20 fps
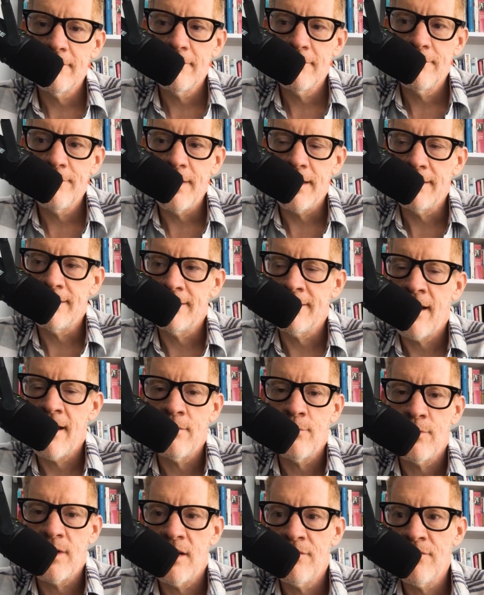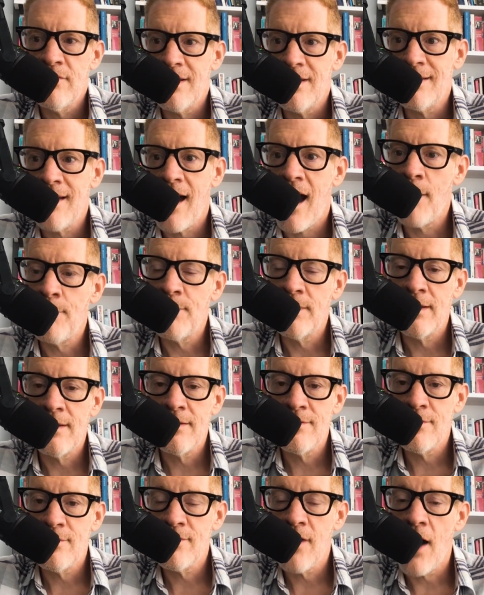based on whatever the topic
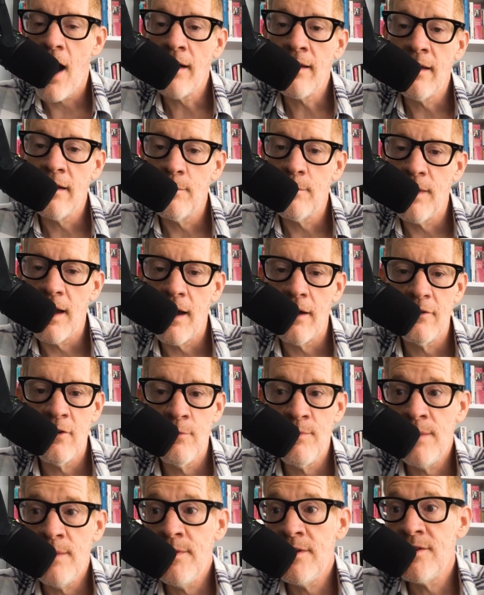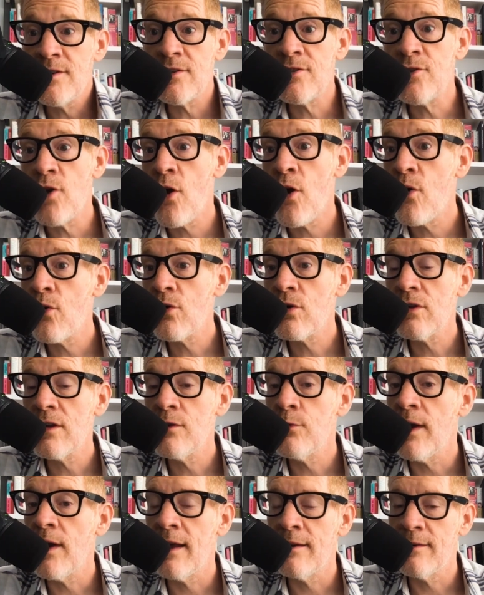is you're talking about, or maybe just
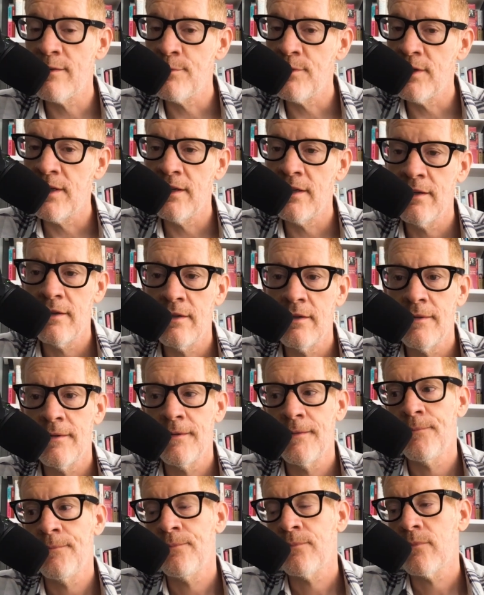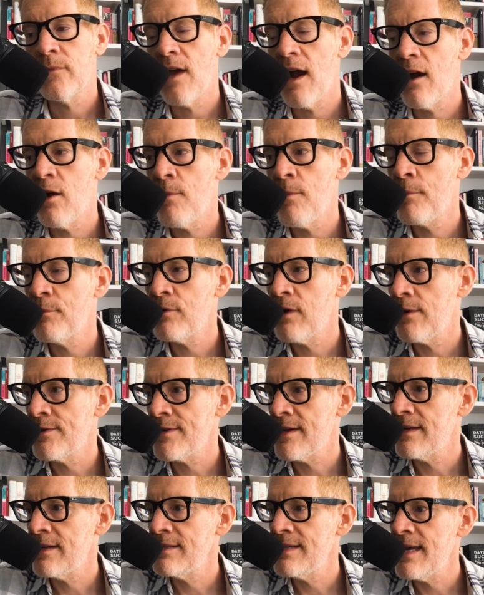totally randomly. I remember I
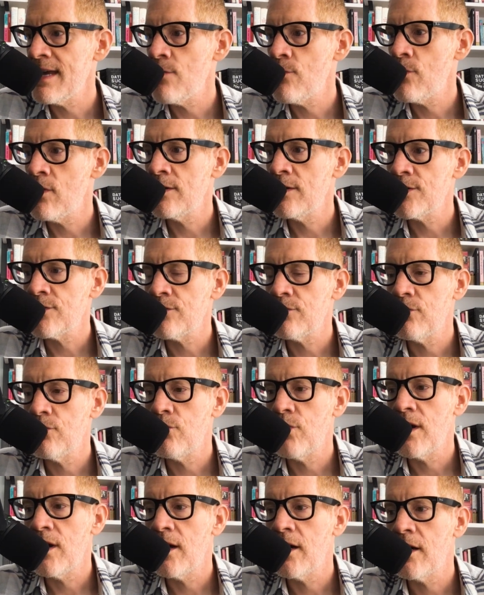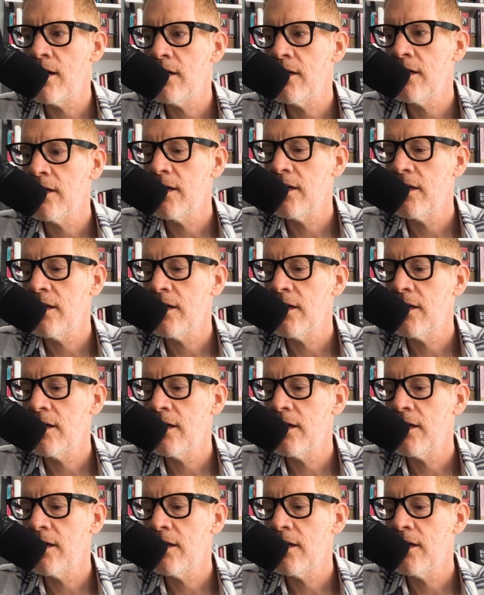was on a date once where